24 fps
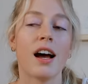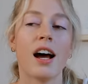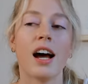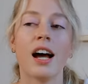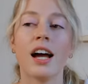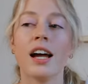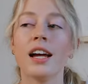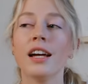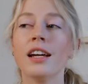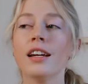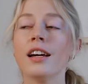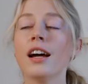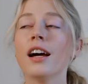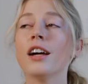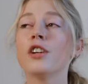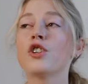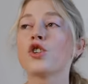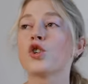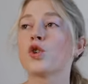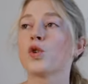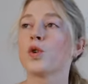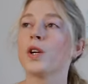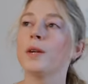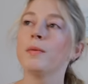A
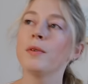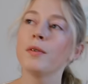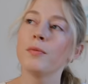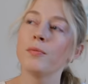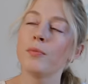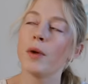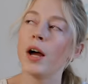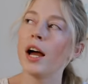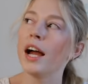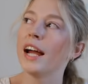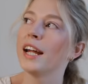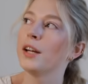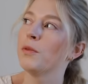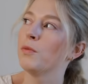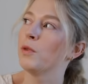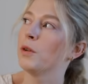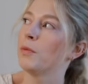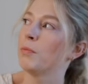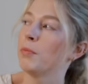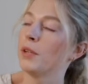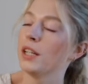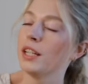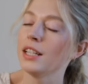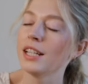dream of mine
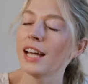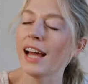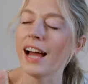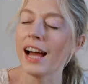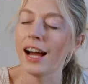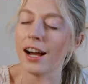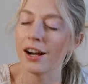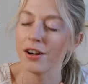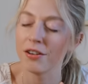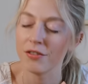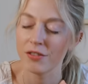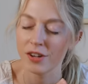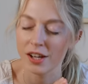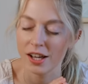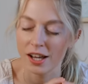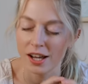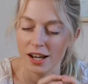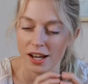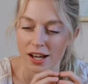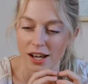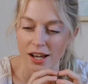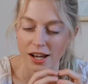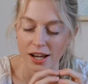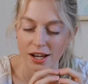would be to have
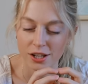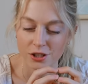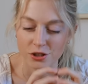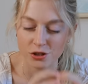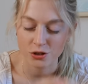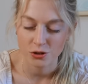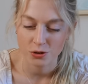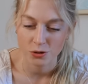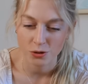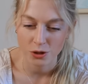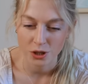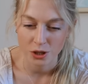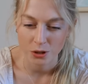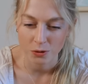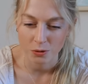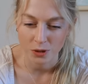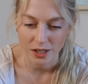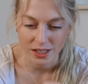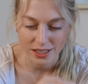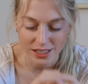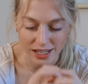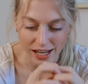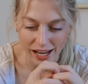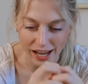a studio,
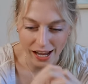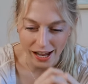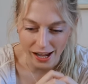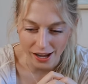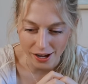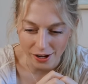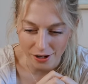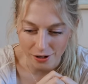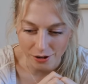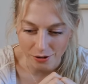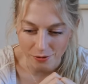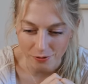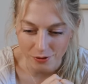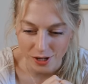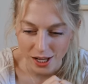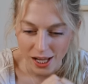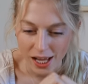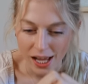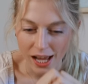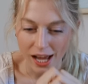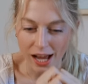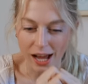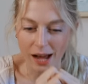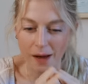like to have
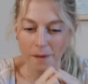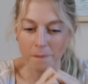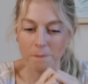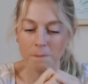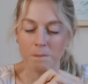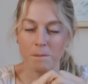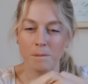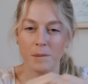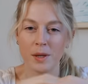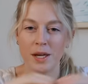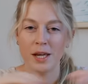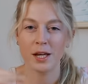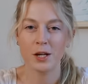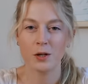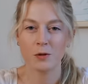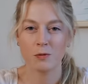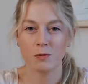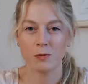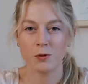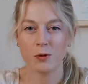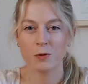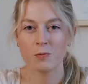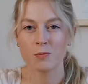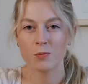a big
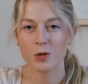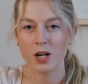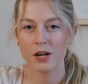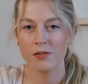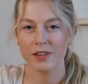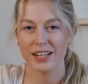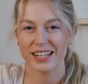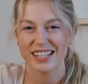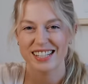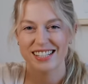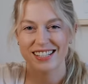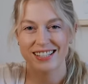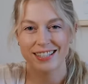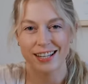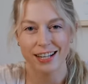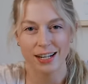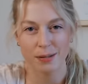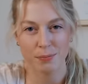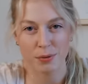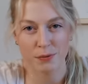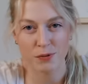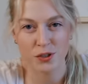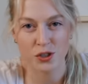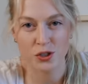room where I have like a
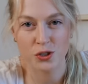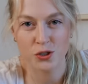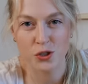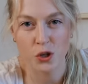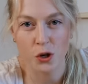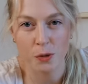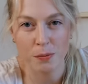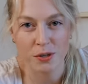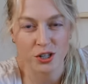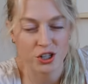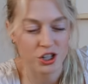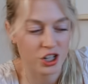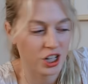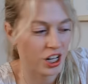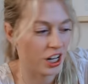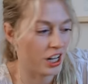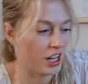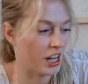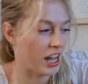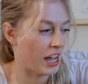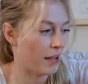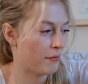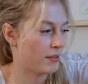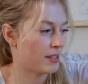setup of sewing
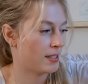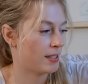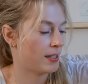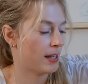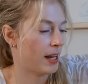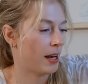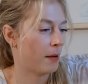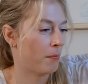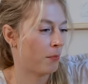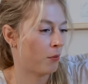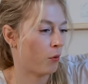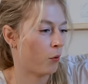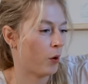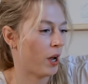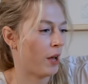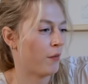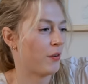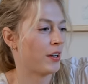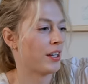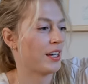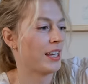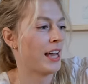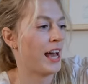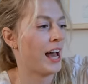machine. I have a setup where I
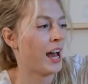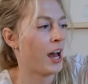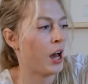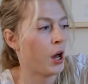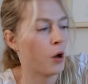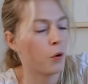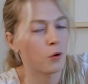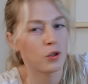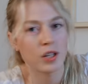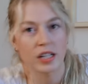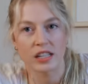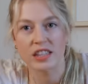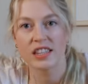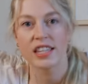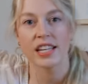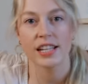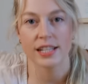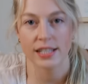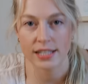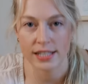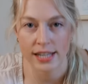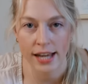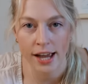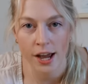have a couch, like
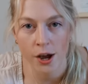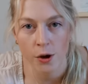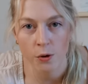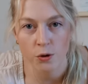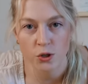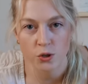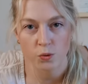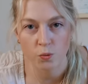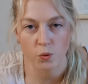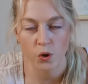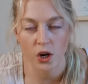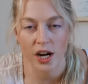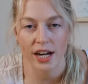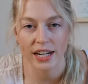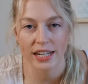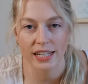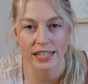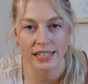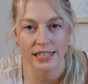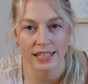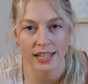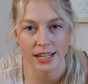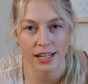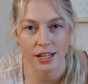this couch where I
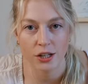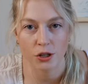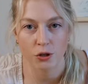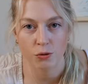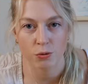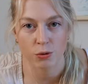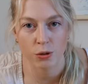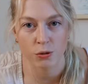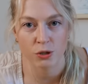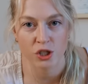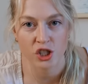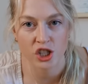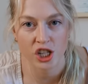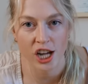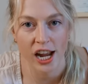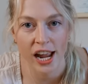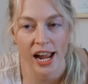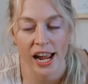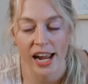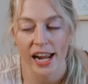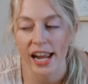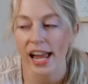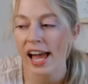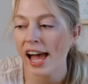can knit and
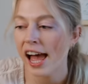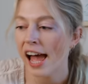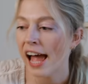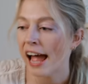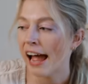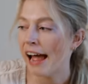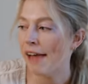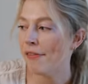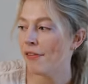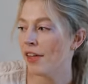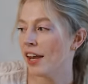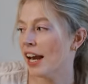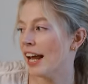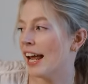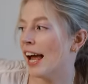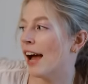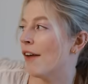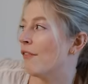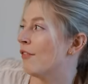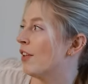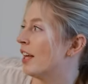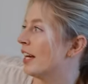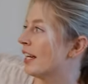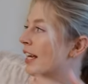crochet. And then I
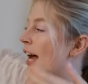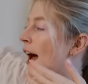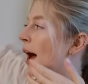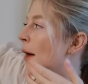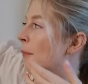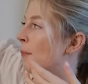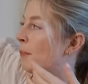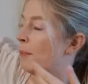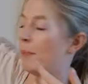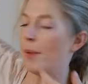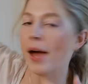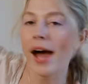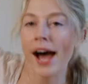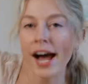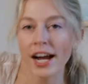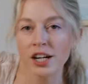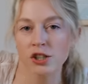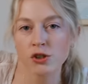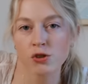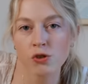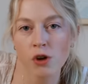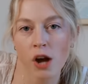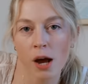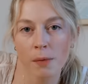have like a
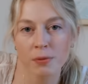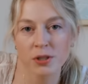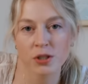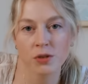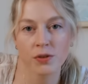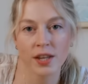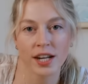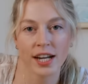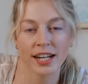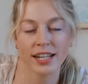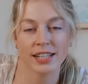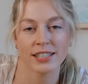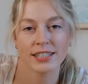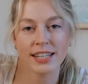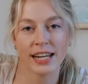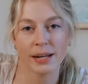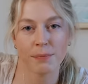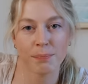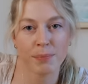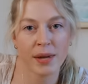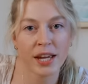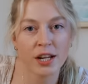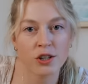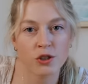backdrop so then I can
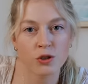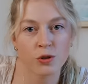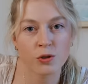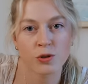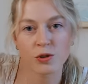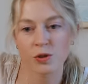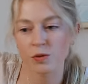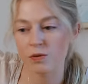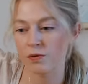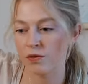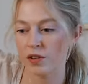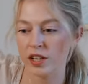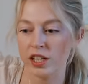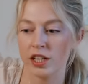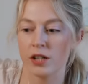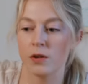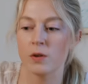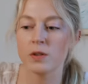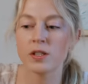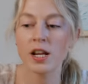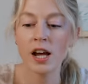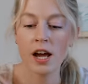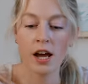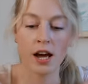take pictures or
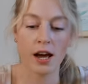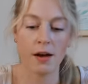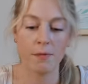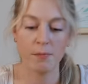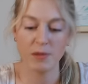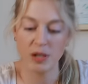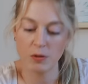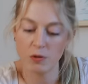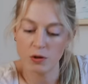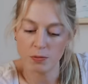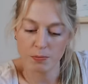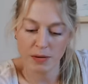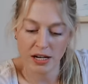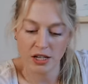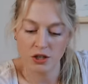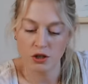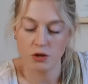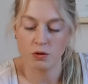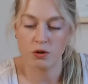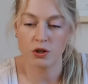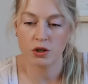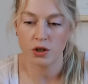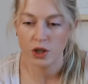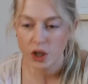videos of me with my
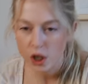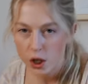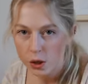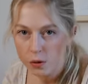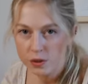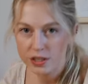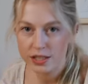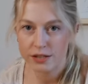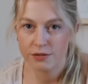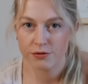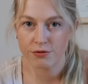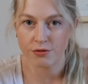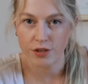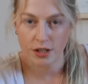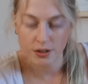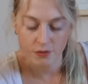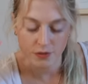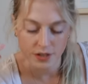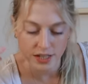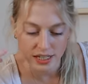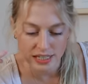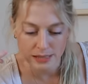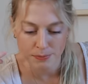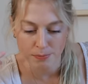new clothes in front
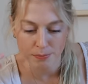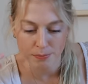of a nice